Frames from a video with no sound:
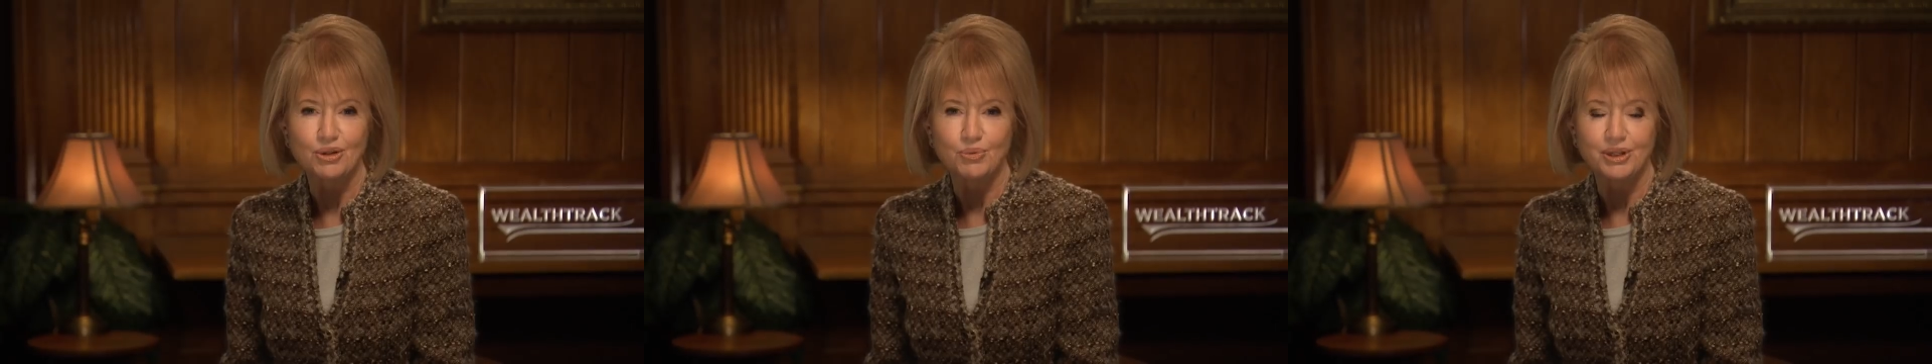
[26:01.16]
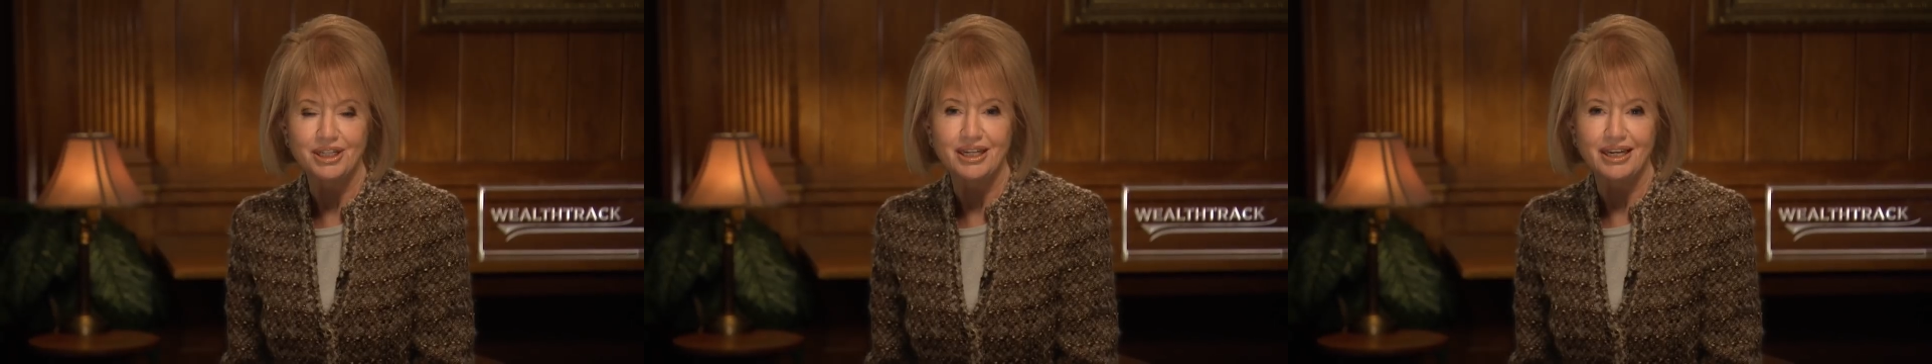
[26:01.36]
the
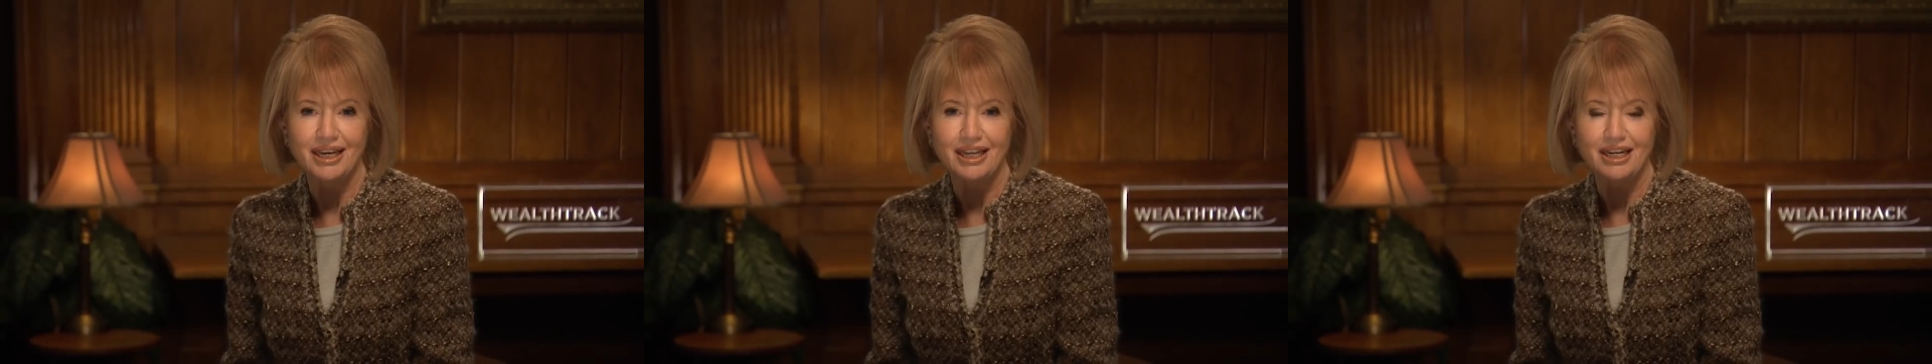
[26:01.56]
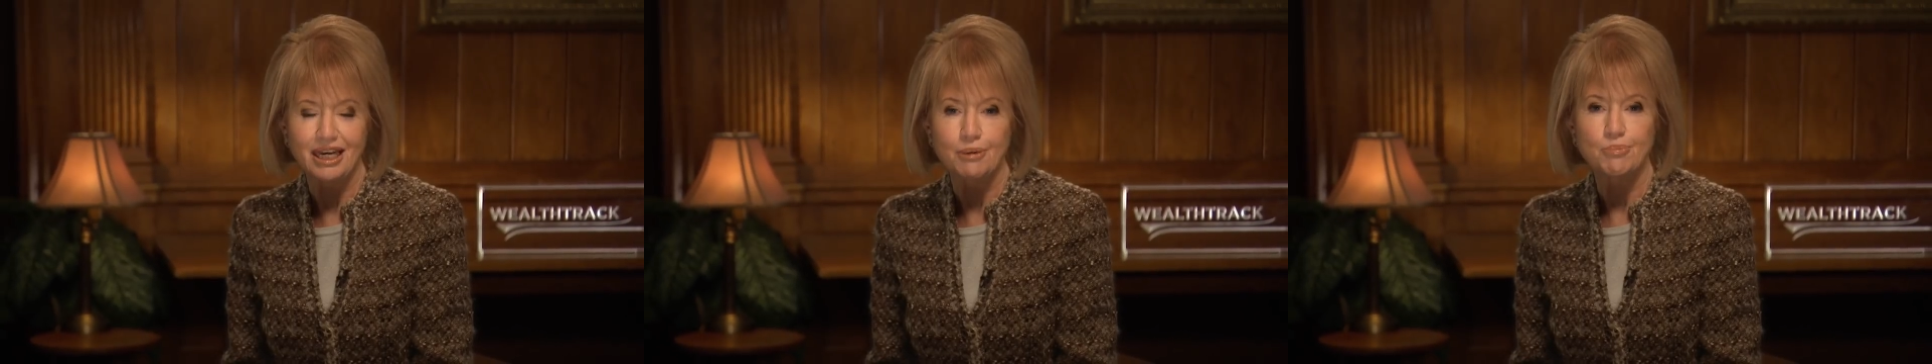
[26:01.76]
week
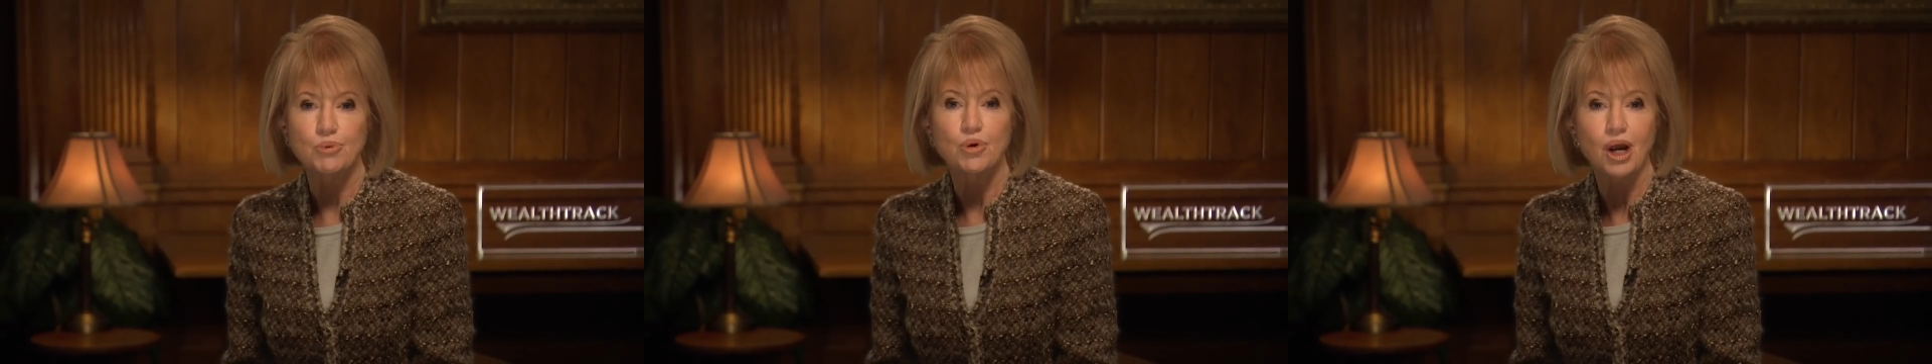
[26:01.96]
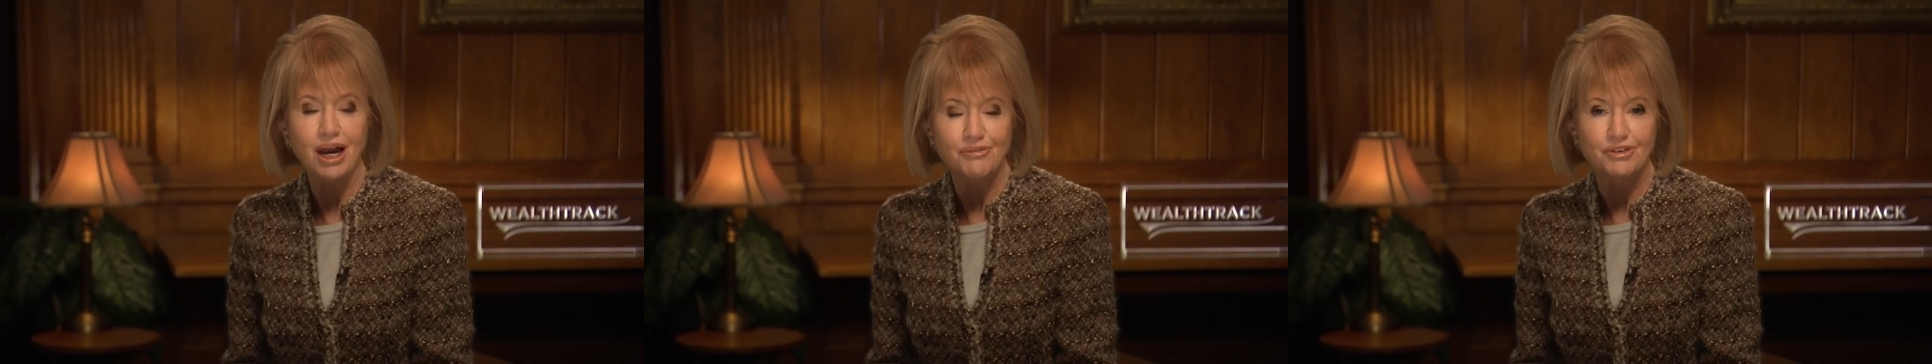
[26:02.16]
ahead a
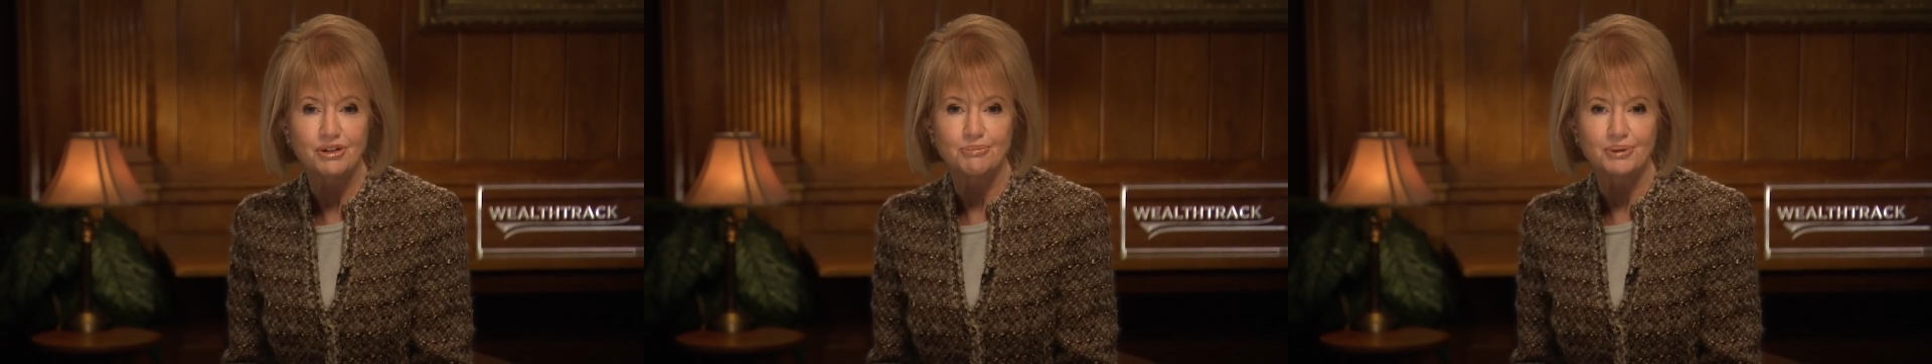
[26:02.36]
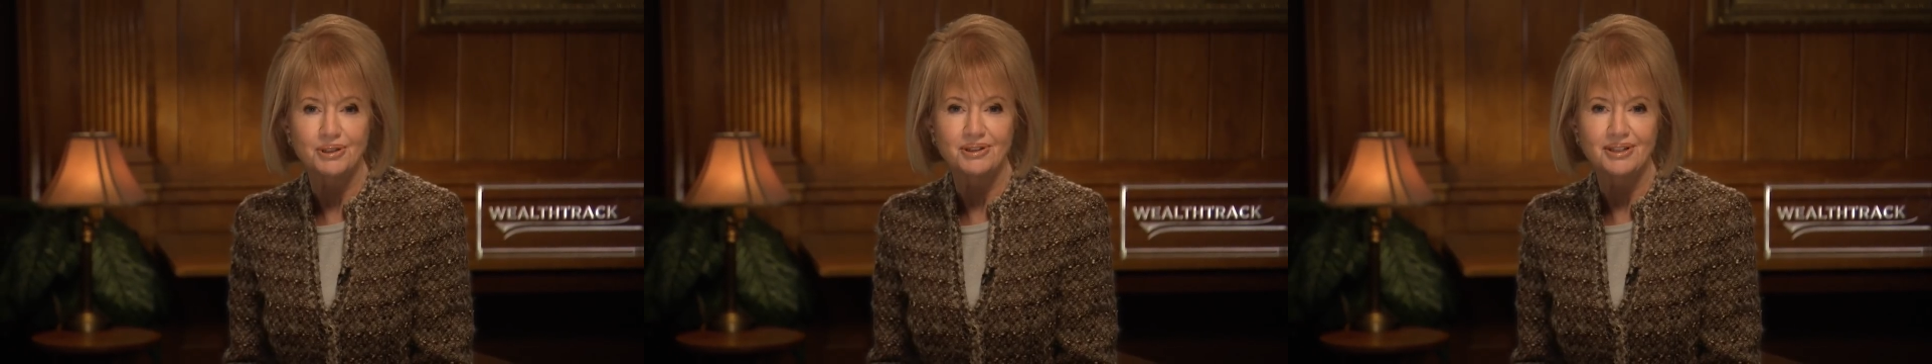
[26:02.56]

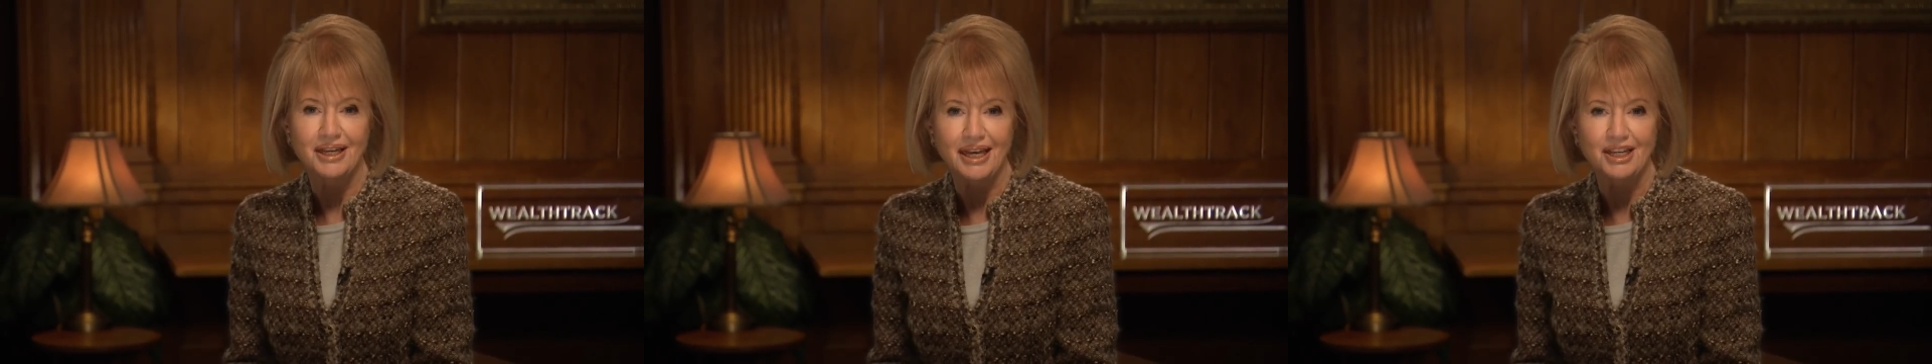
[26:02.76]
profitable